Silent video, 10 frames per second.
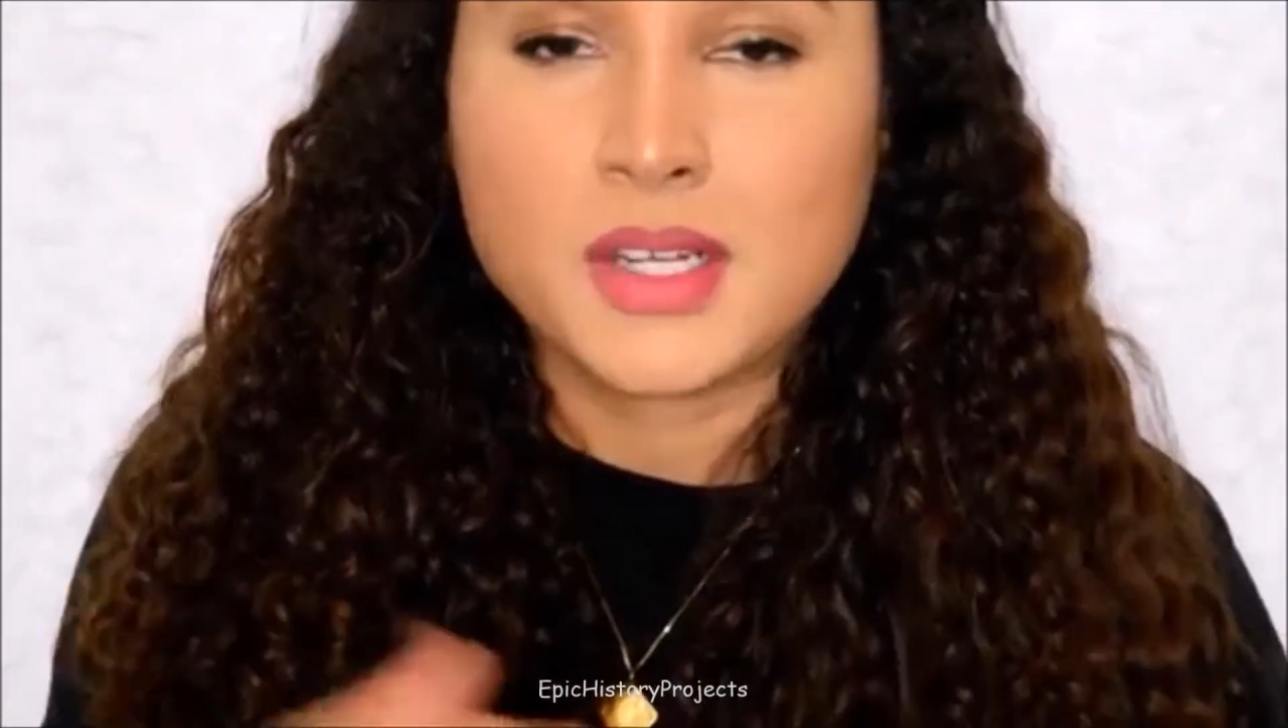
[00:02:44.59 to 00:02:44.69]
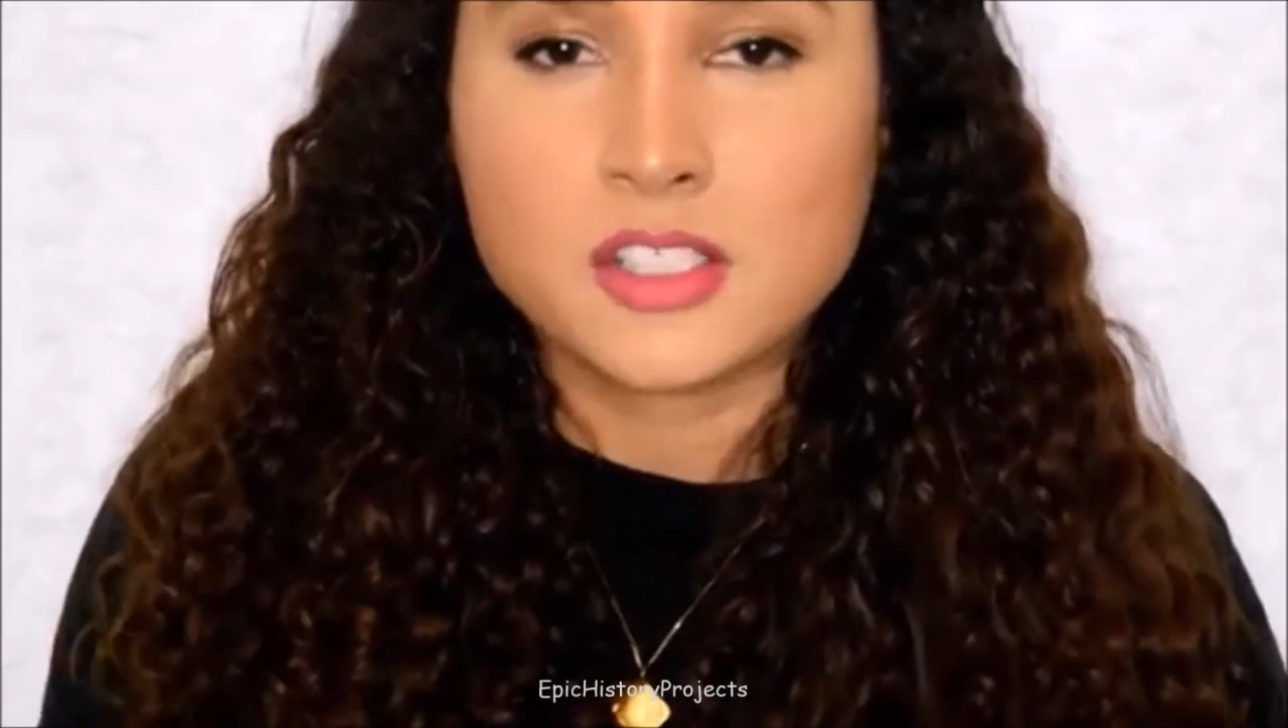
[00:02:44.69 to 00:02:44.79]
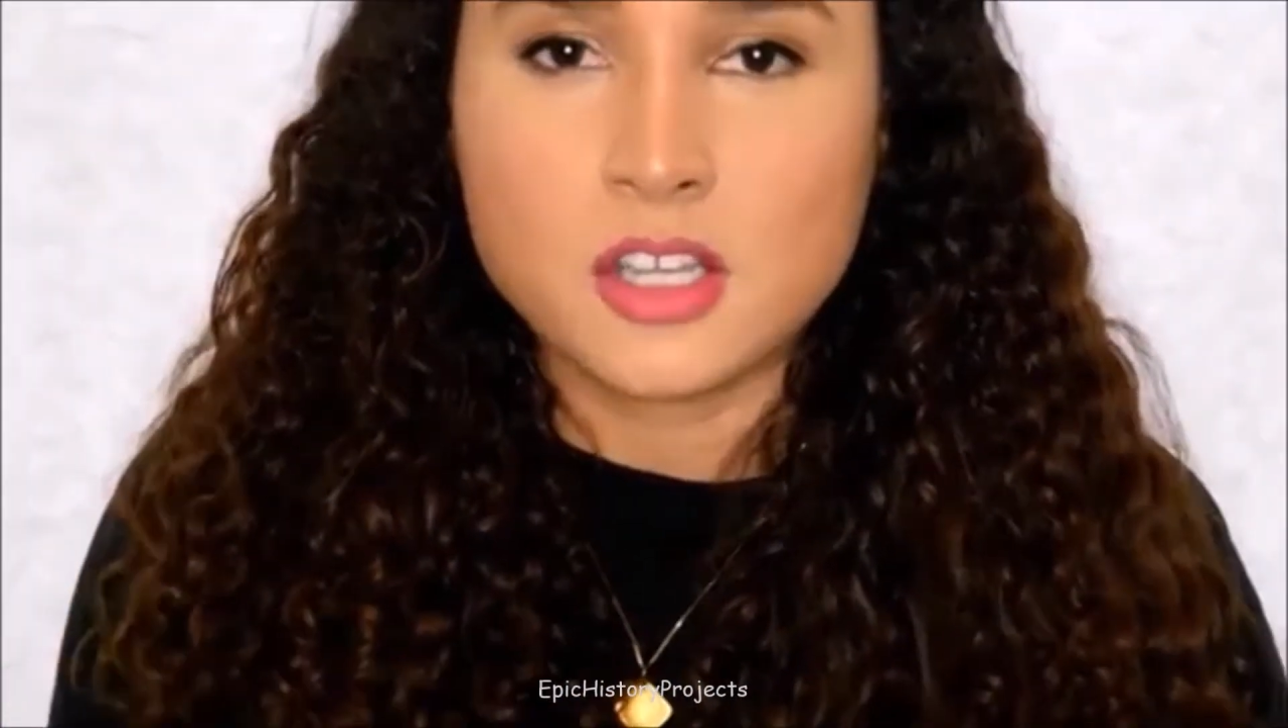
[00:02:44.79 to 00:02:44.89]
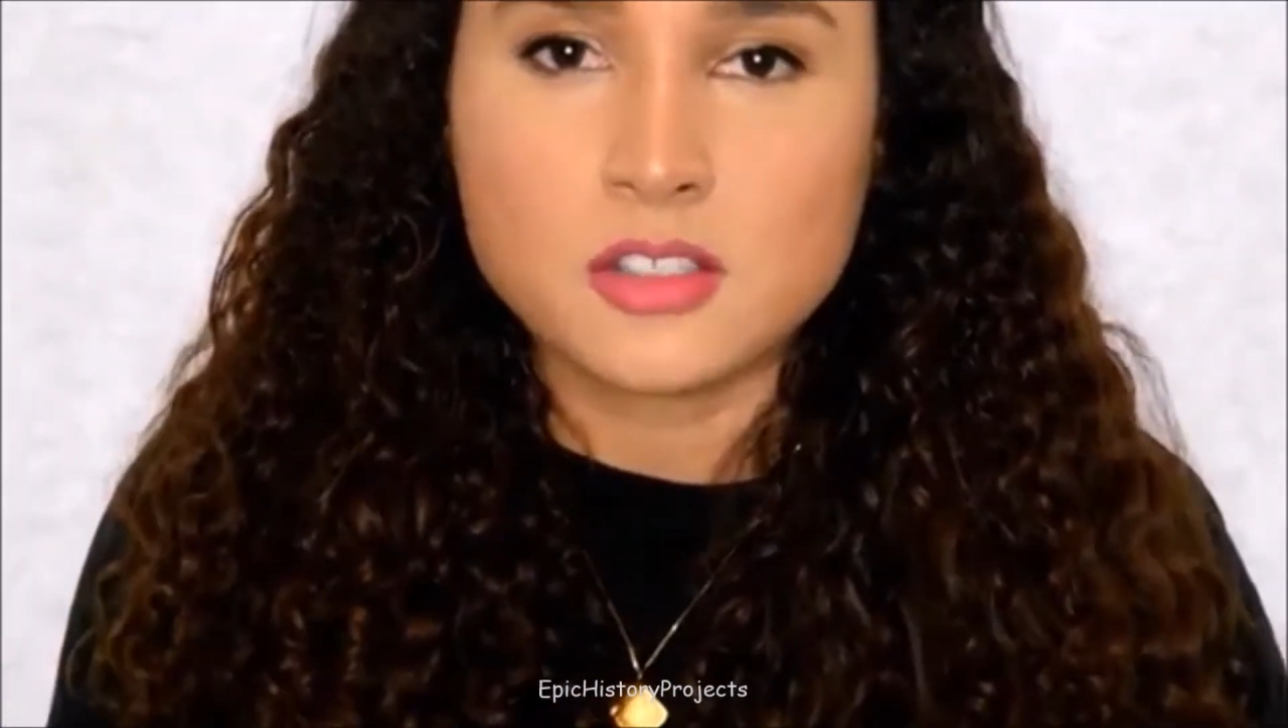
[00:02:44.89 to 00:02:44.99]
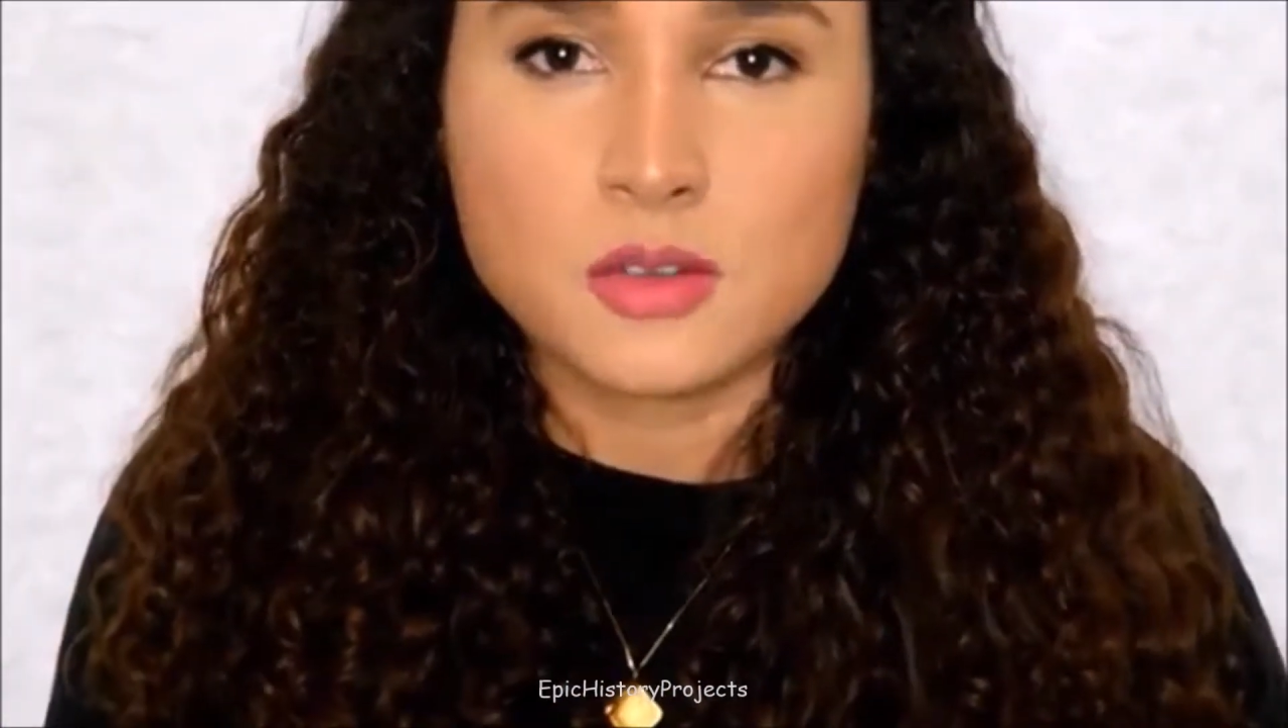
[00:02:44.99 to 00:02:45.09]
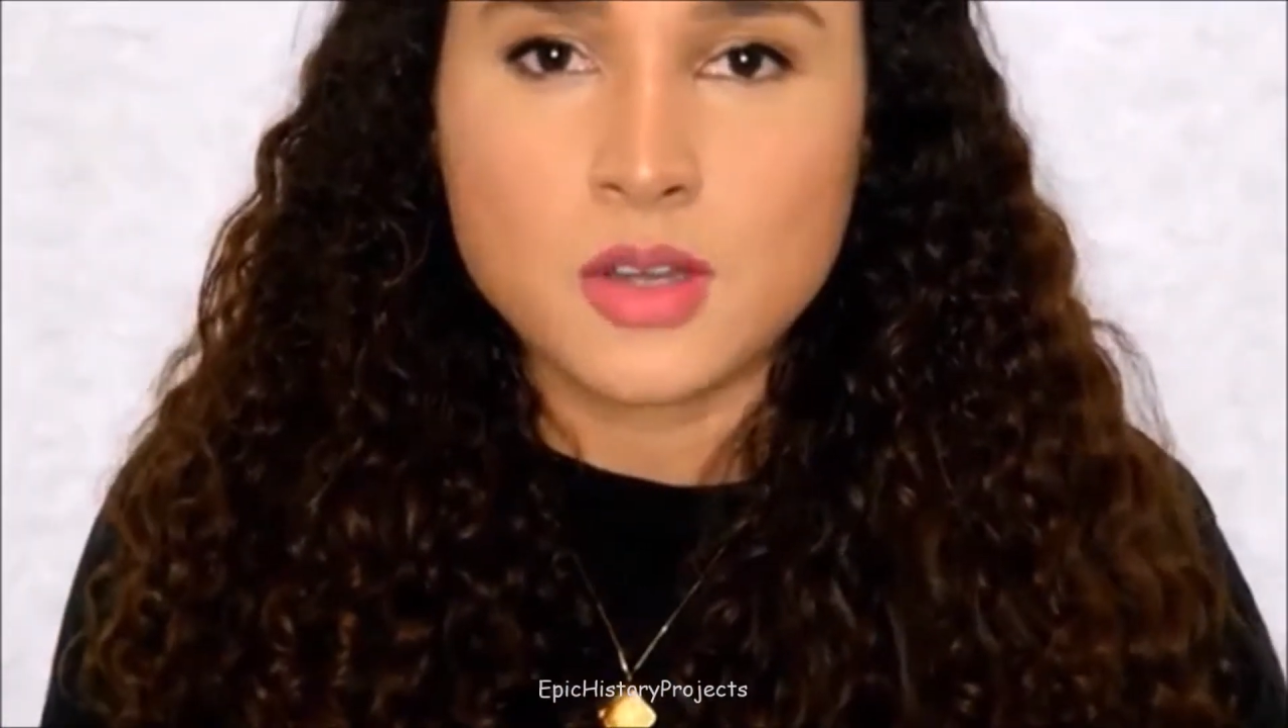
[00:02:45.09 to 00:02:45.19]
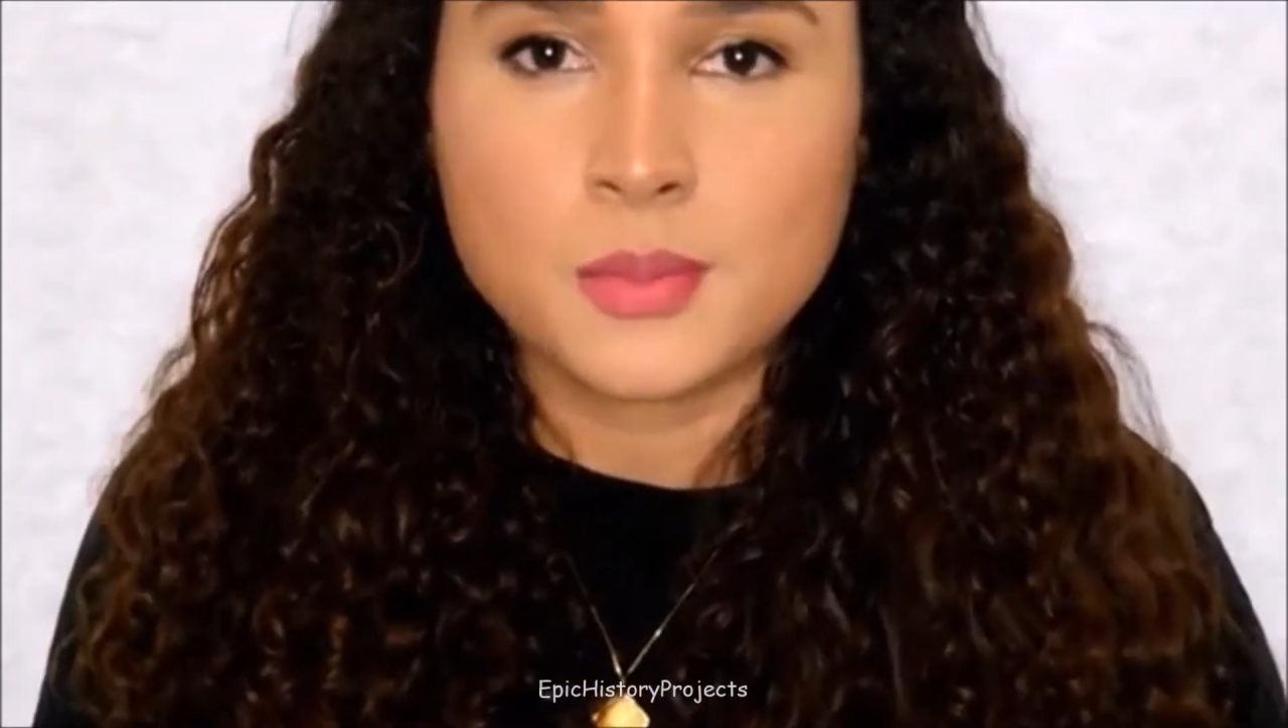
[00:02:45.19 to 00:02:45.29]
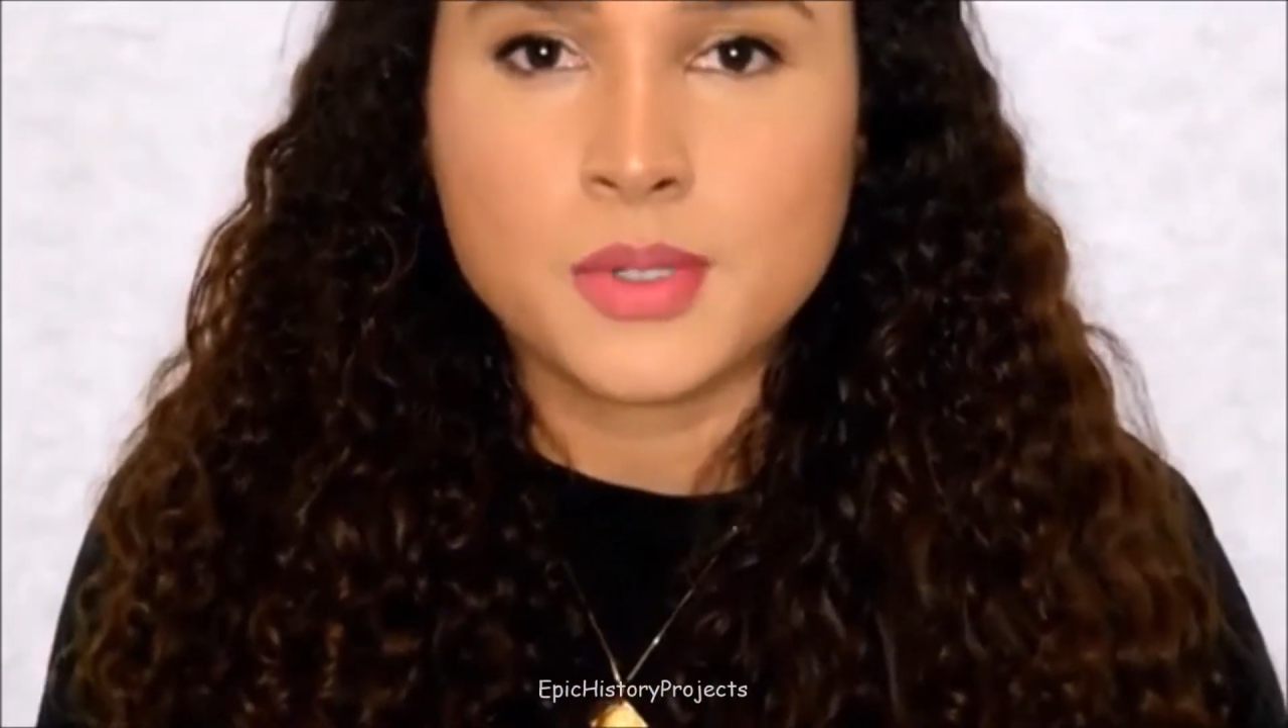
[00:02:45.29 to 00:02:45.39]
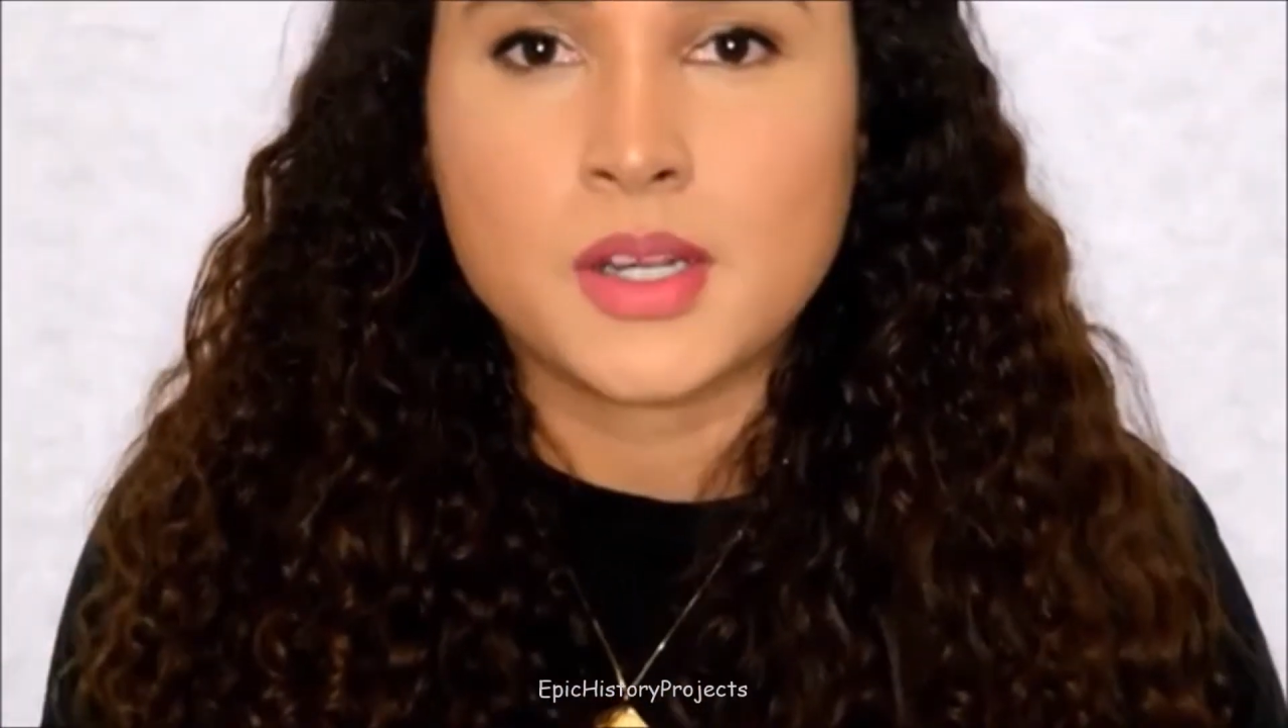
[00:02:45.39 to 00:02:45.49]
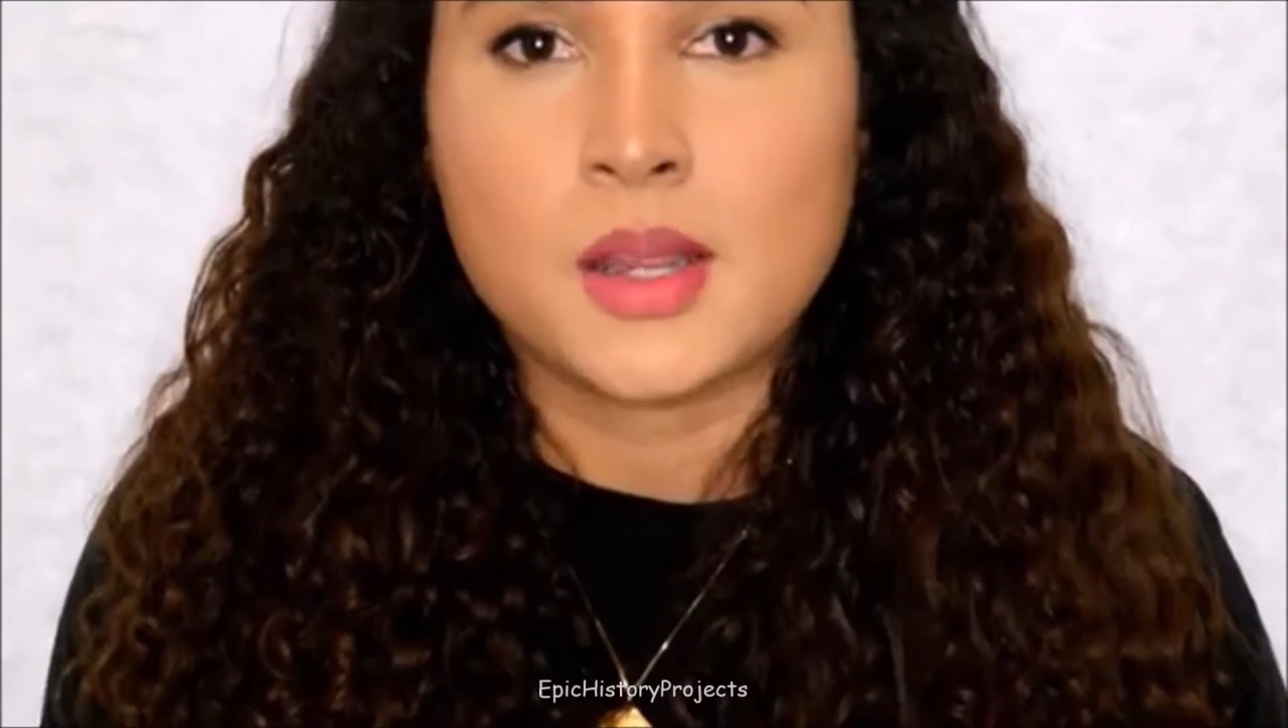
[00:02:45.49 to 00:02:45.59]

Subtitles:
but it's also going to put